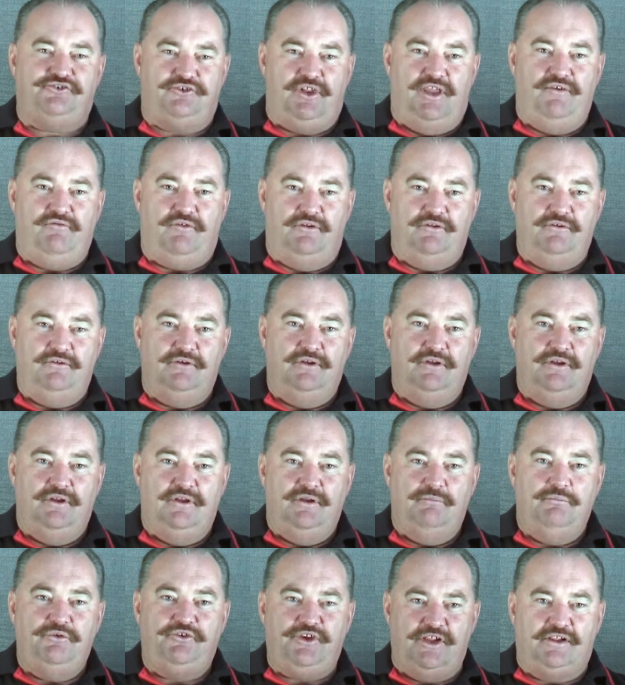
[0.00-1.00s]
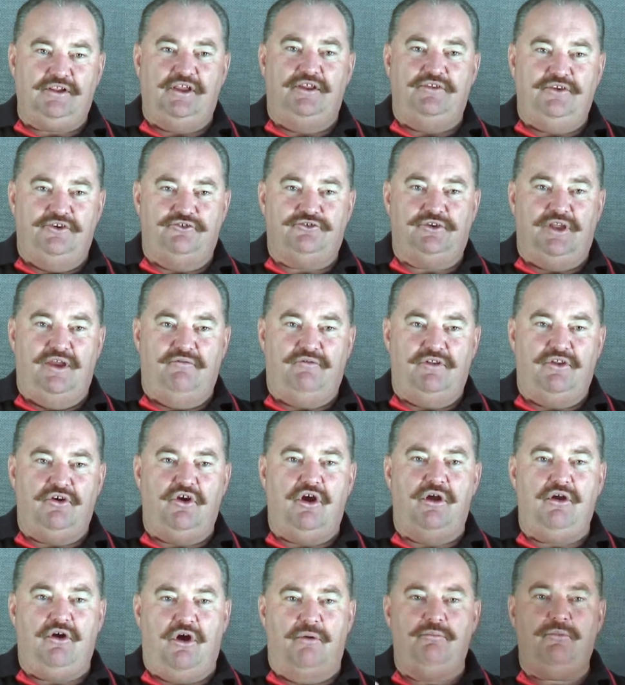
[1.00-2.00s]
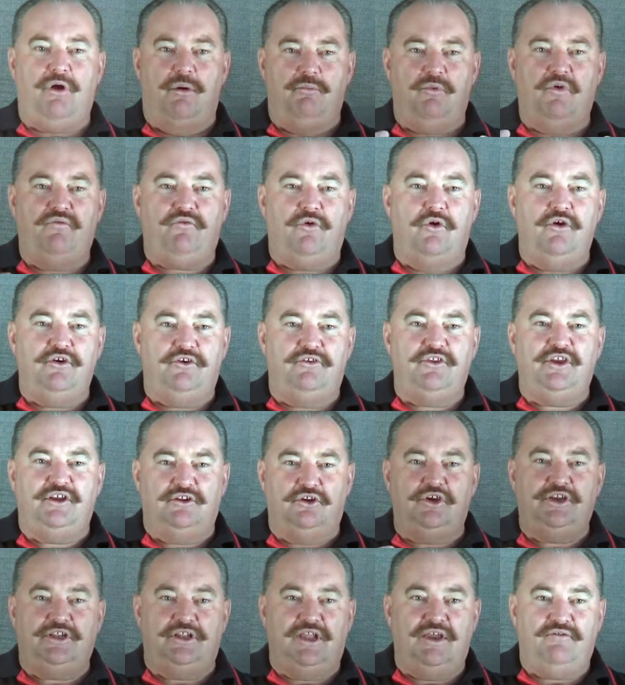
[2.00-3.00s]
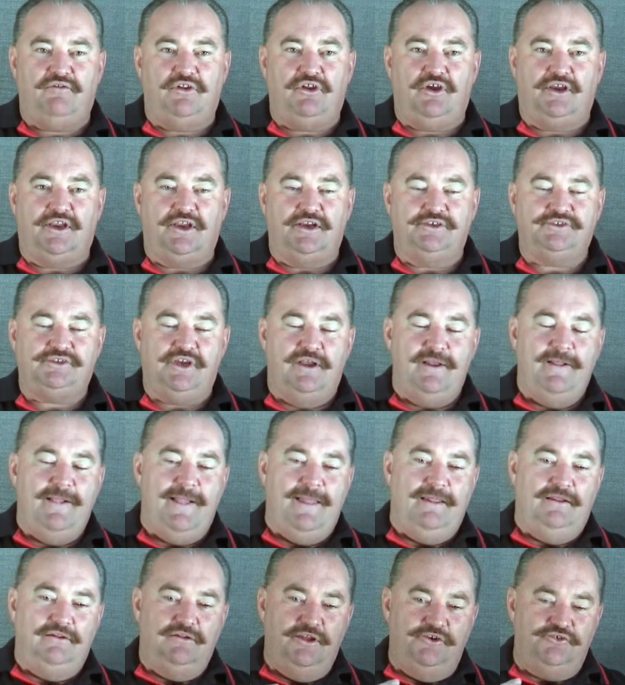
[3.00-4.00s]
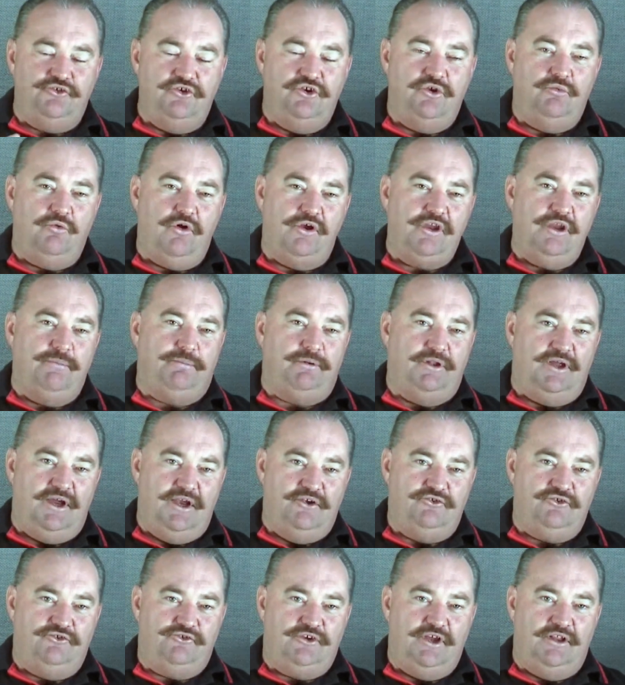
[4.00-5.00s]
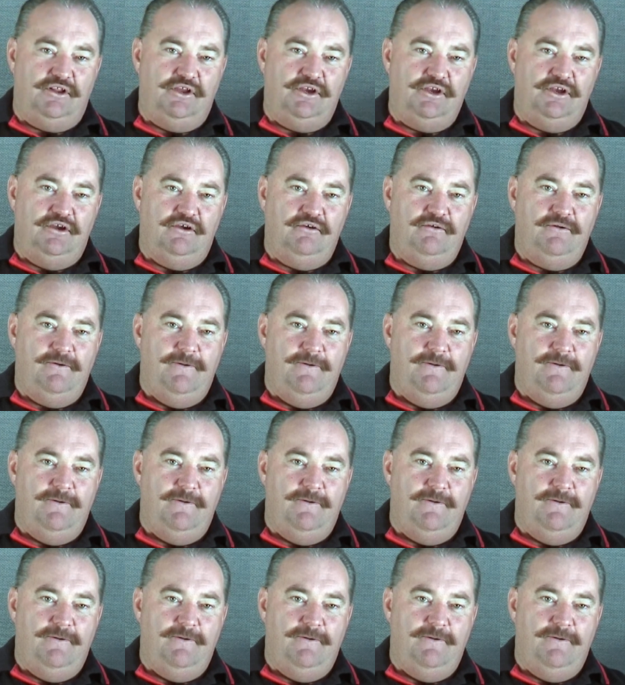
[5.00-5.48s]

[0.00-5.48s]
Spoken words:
level. And I'm referring to the elite level, I guess. Listen to what your players are telling you,